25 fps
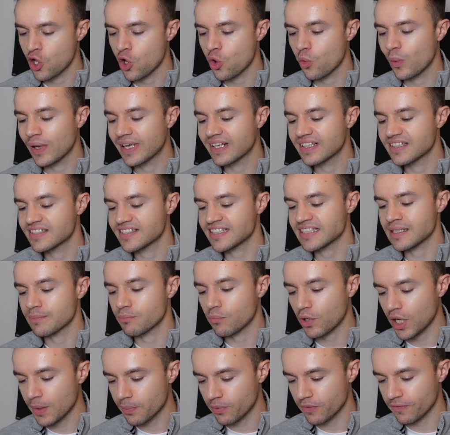We can see that
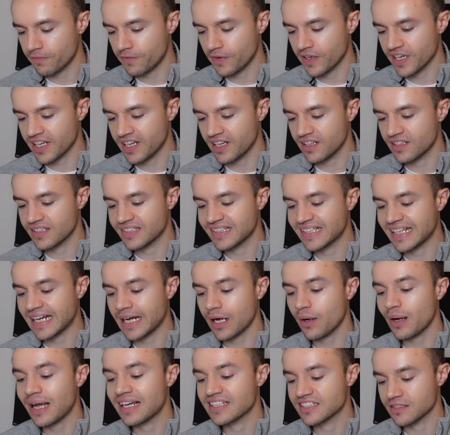my portfolio
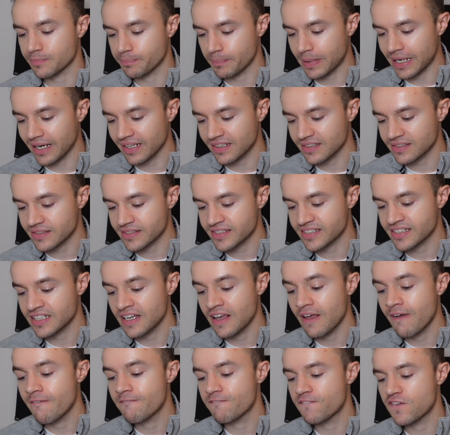now has a balance
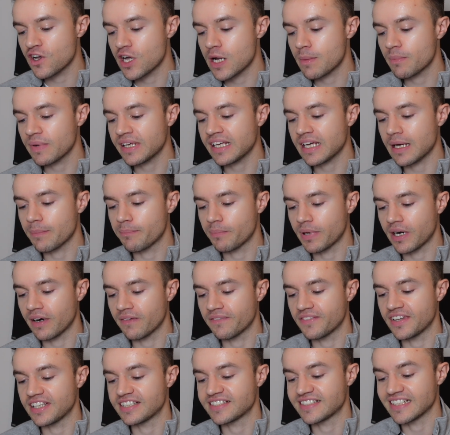firmly above
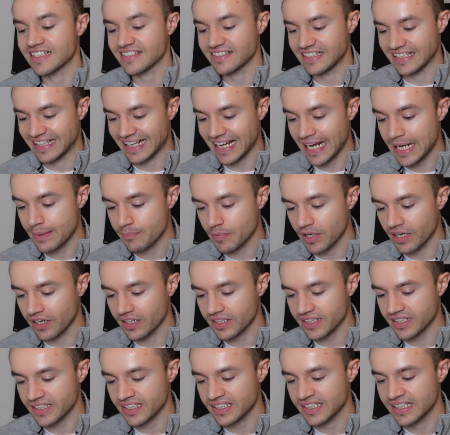the 60k
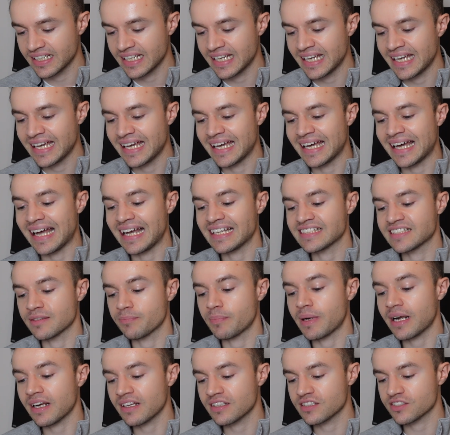mark. It has a
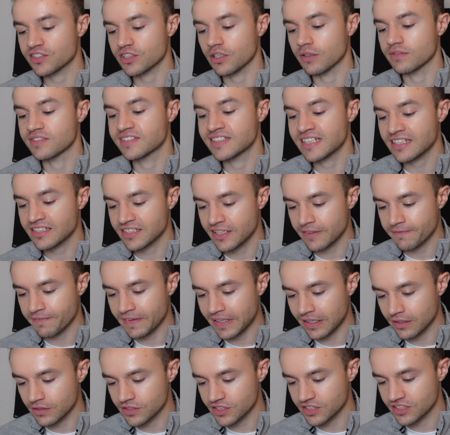balance of
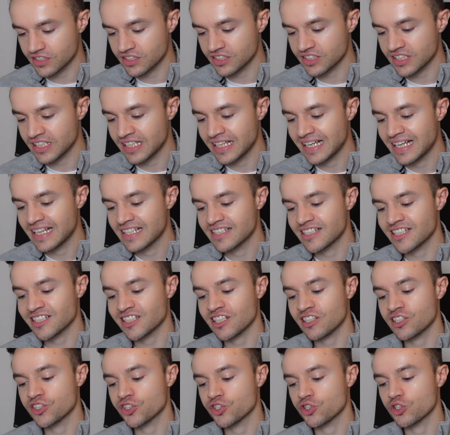
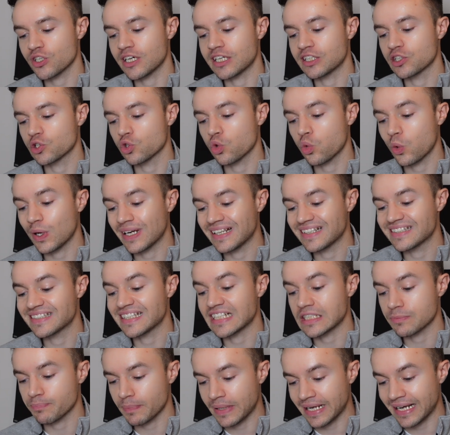
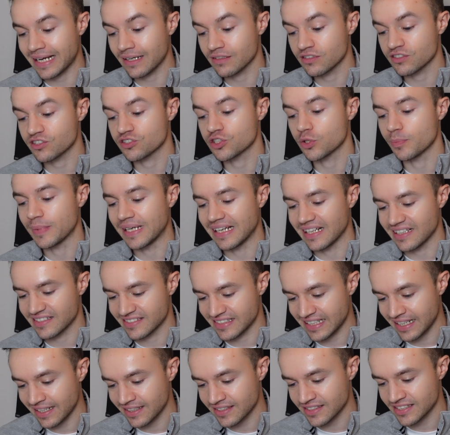£60,626 to be
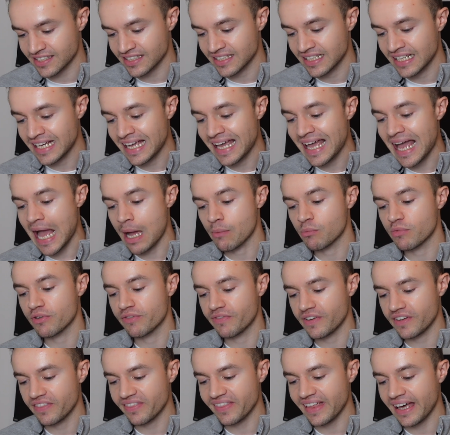exact, and
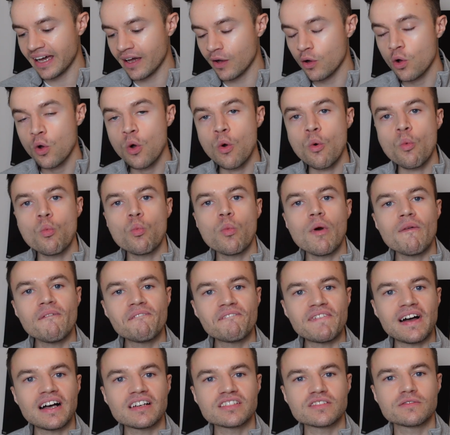within that,
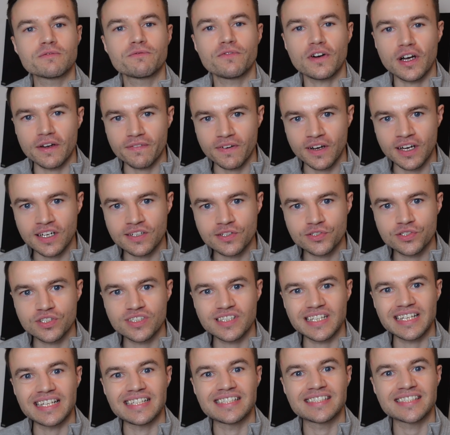
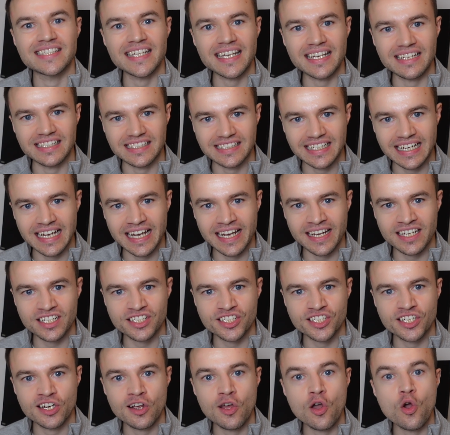1,500 is sitting as
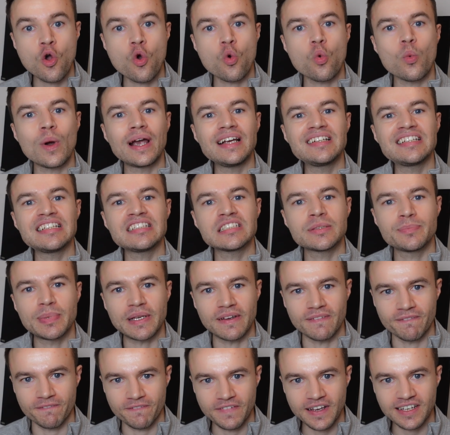cash waiting to be
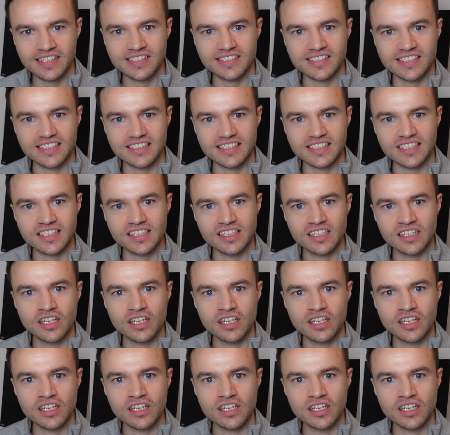invested.